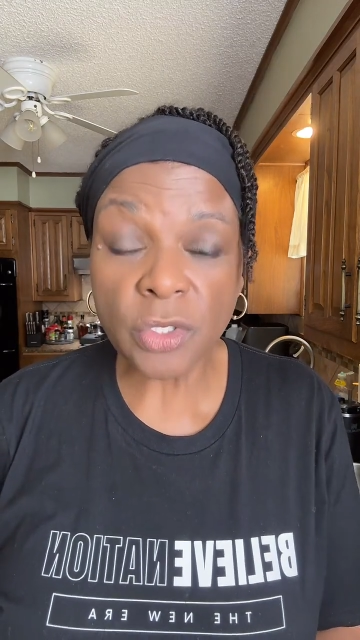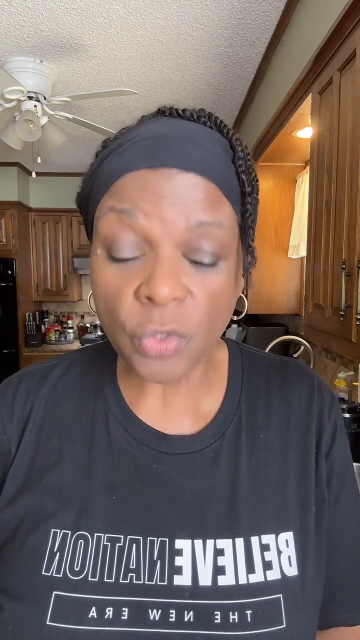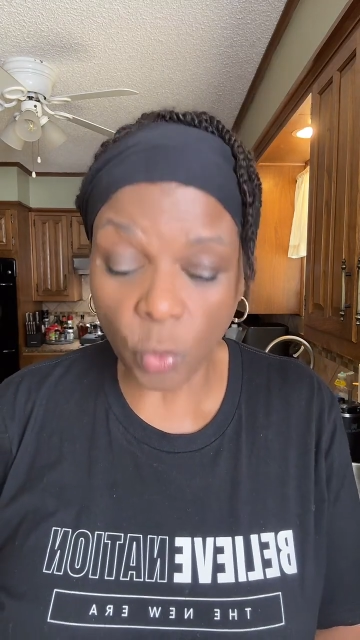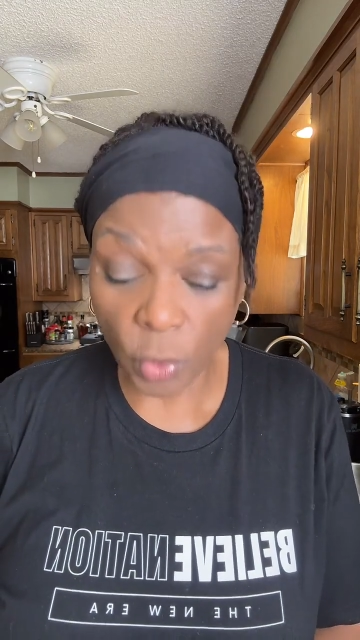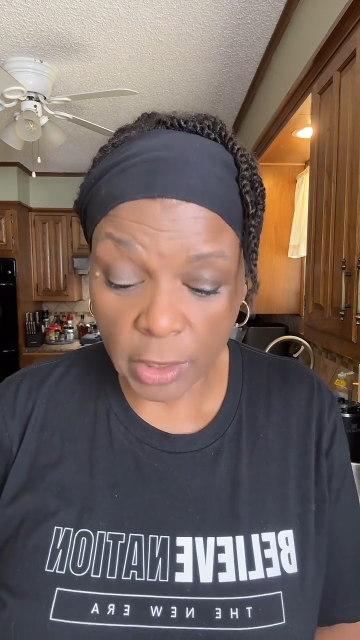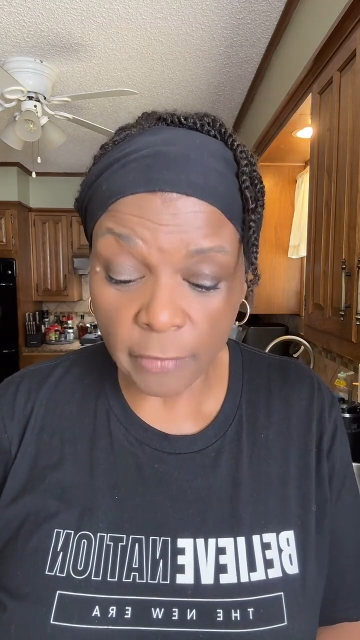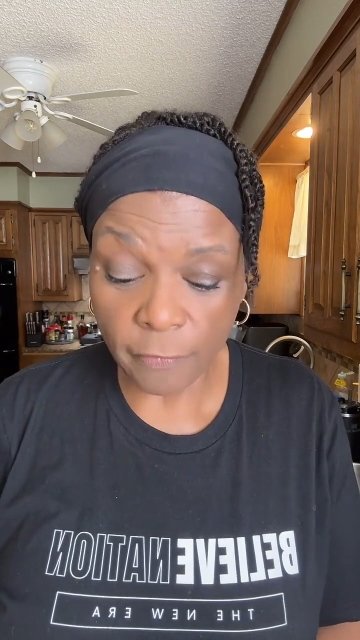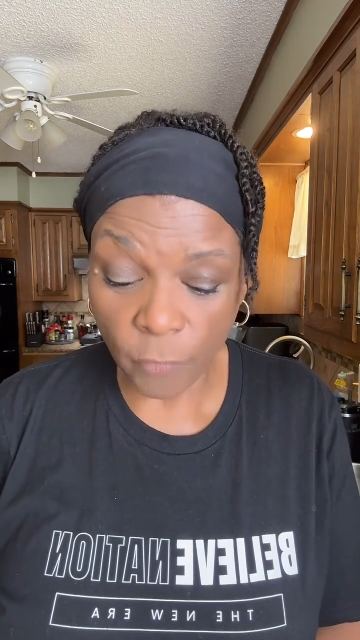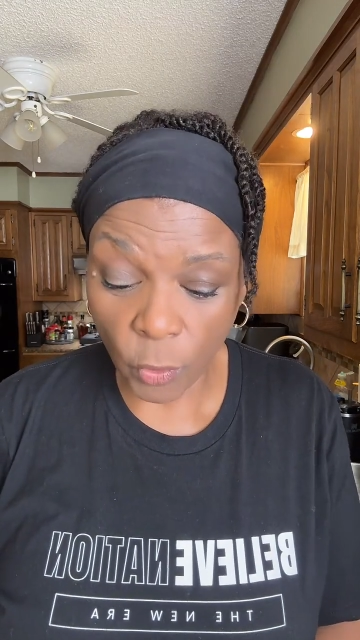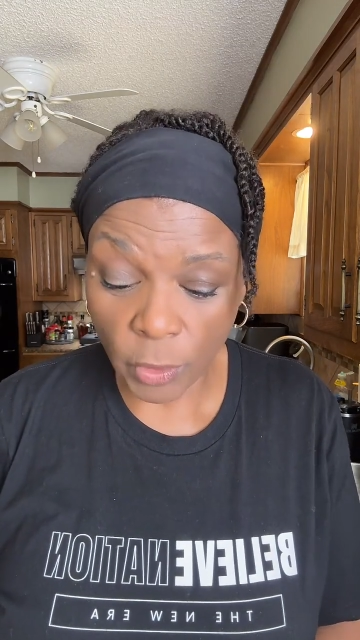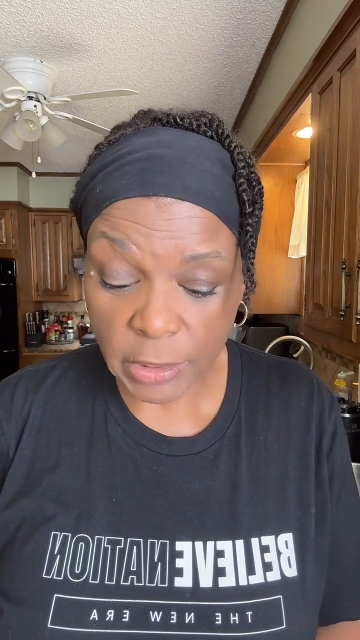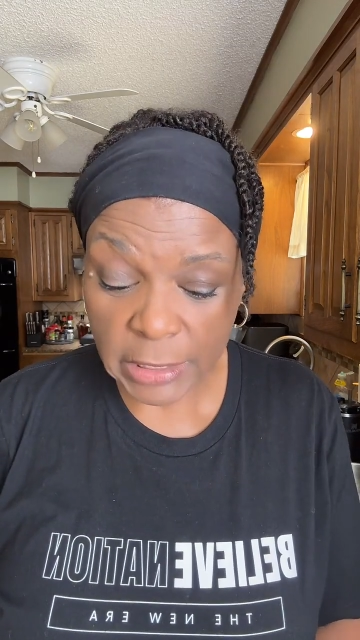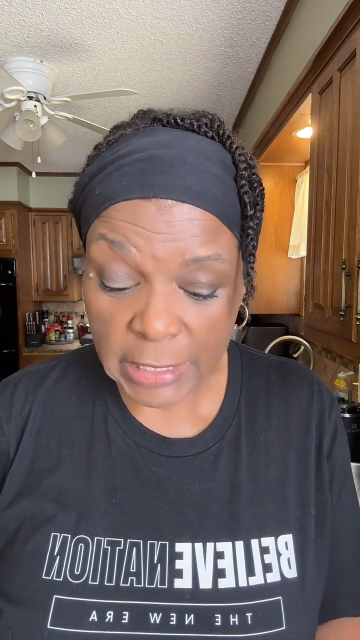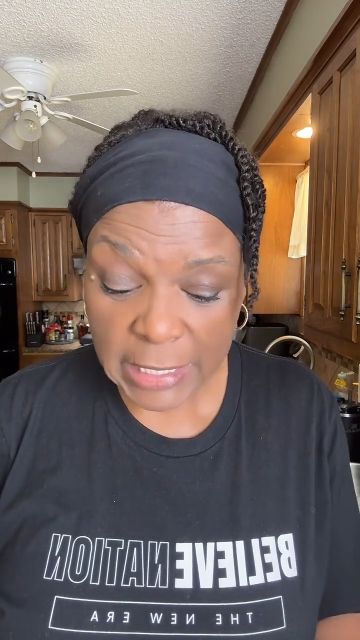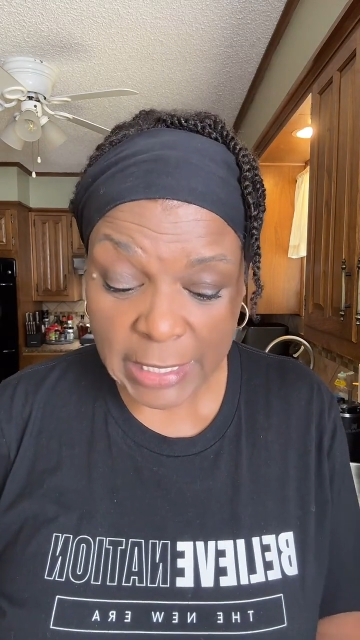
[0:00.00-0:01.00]

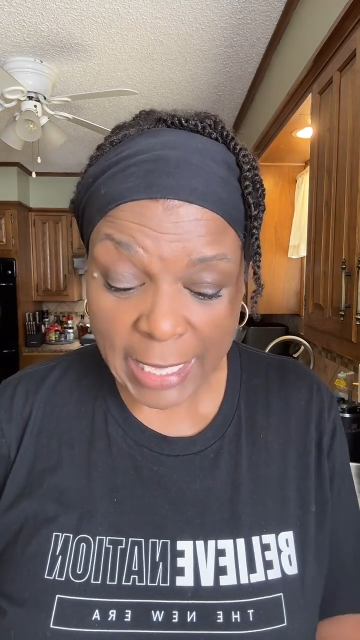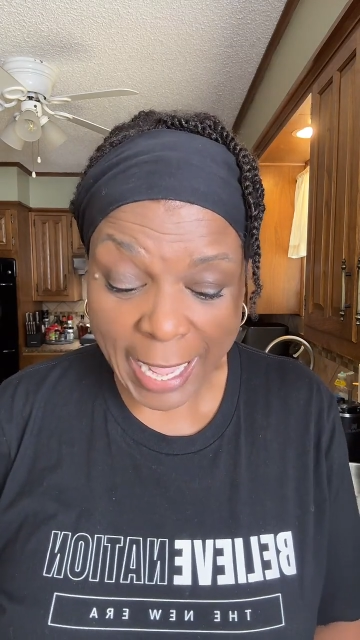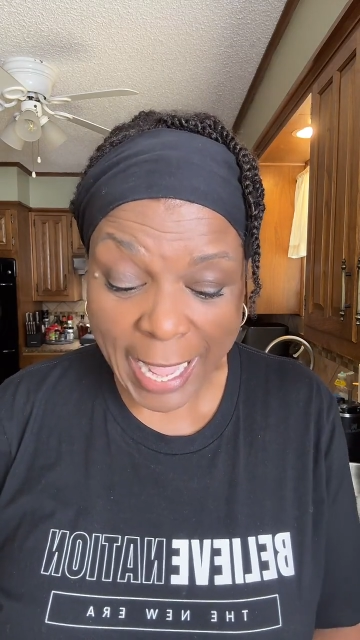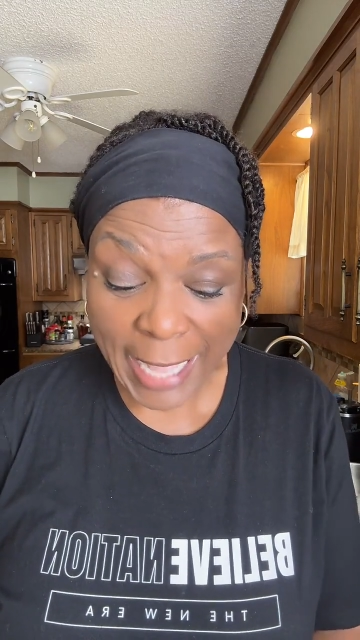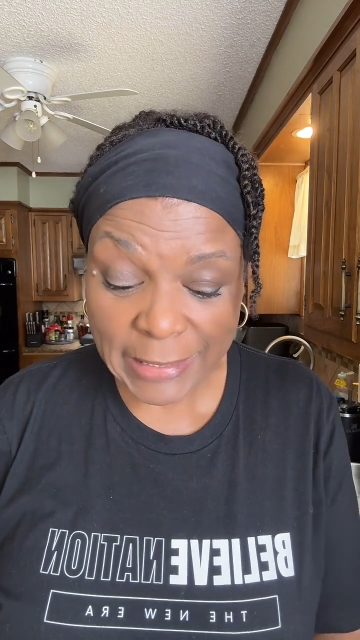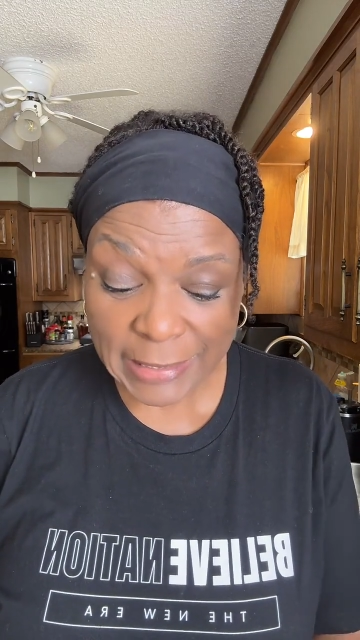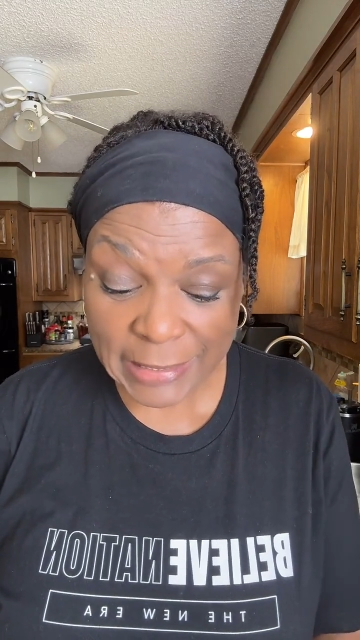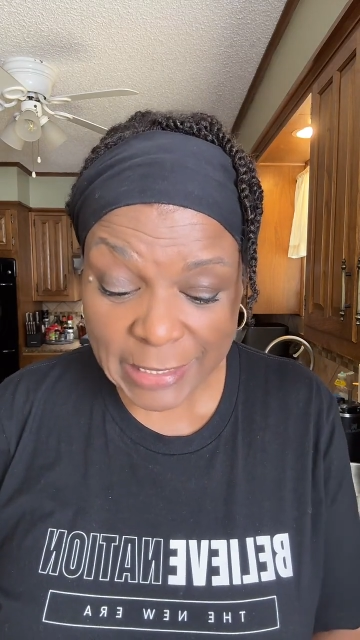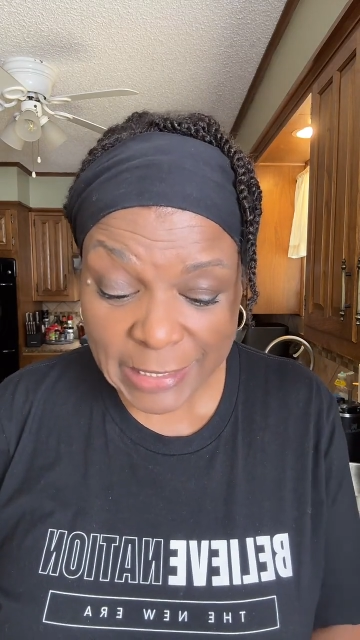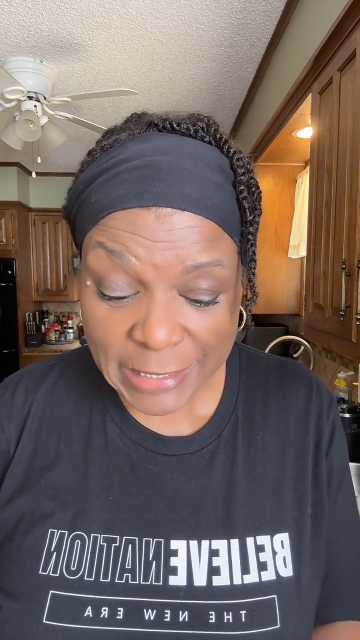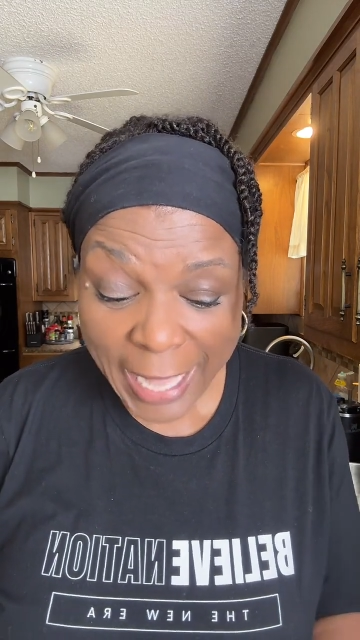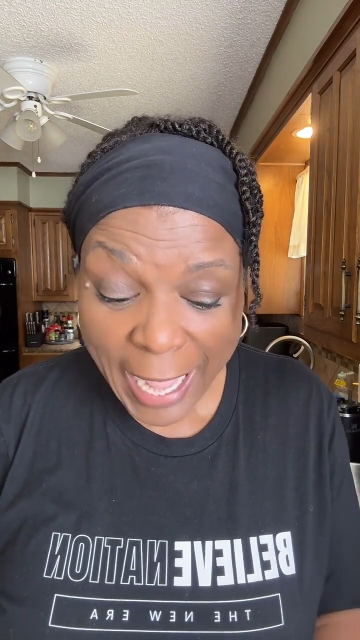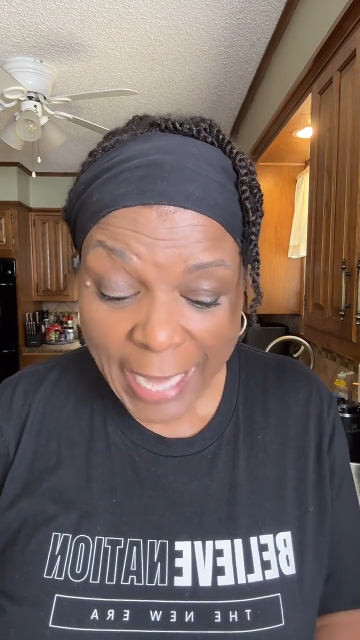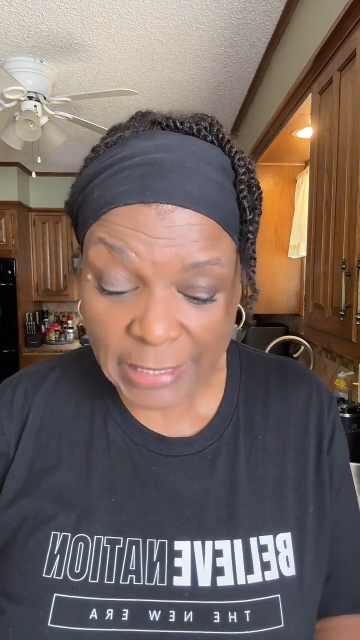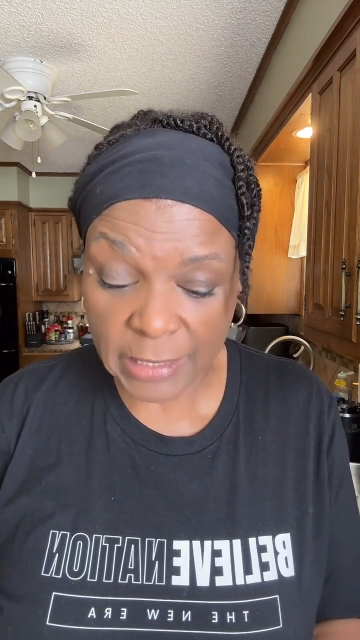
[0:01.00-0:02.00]
2014. I
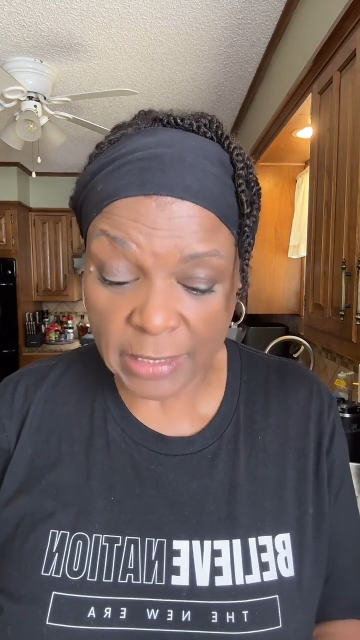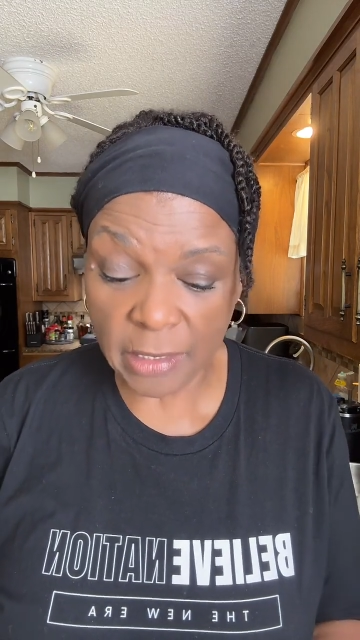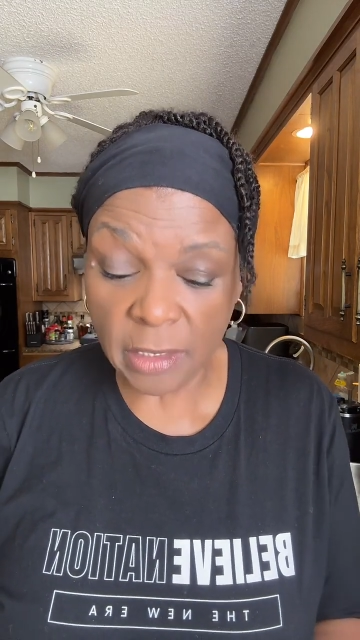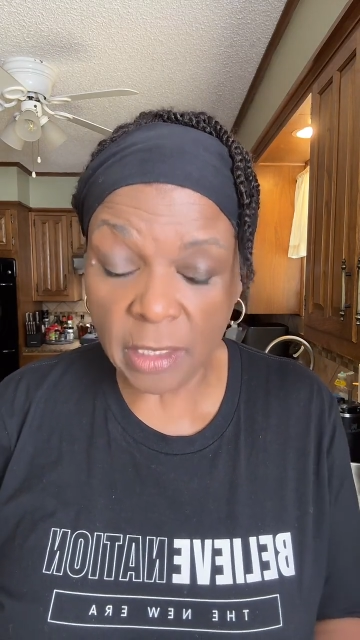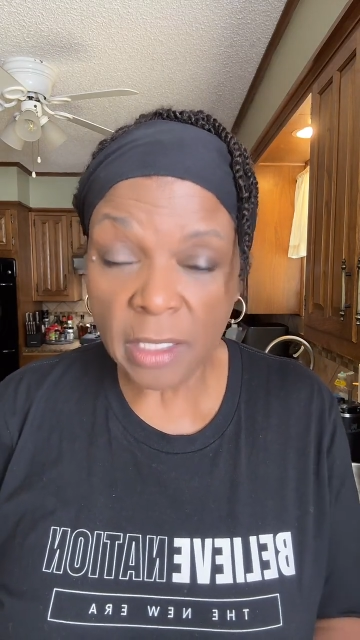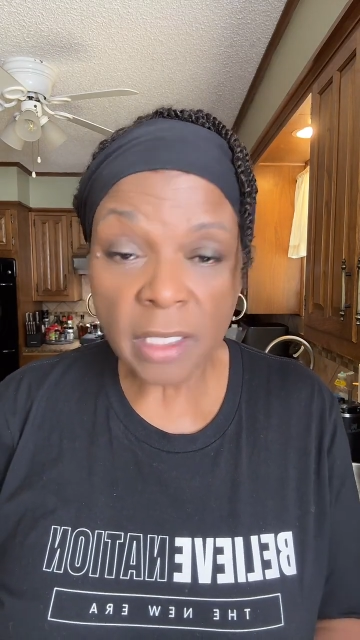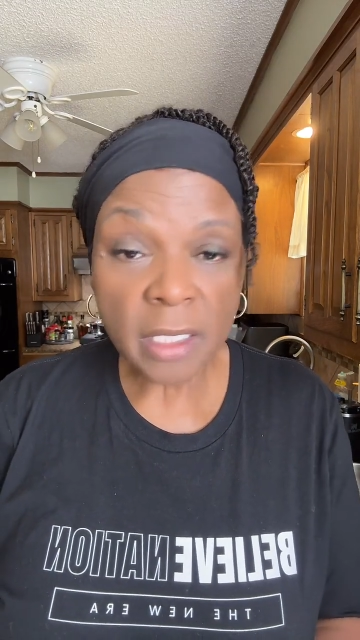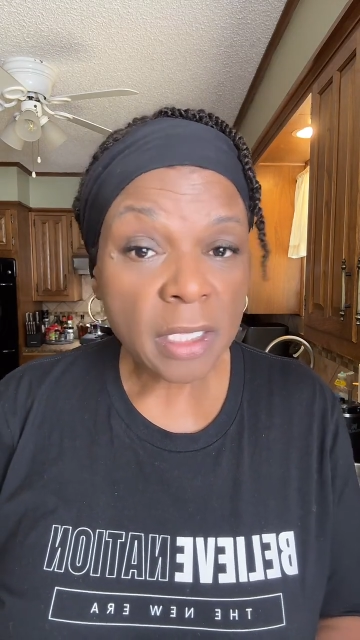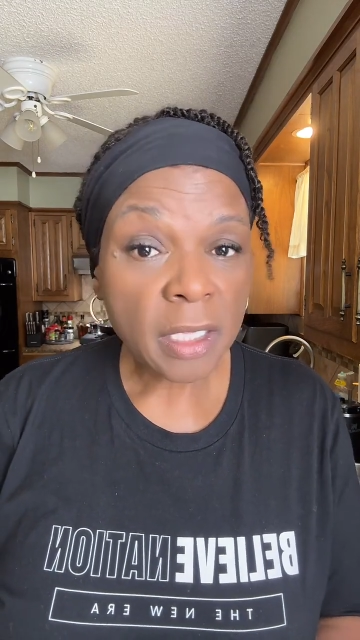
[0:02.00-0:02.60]
decided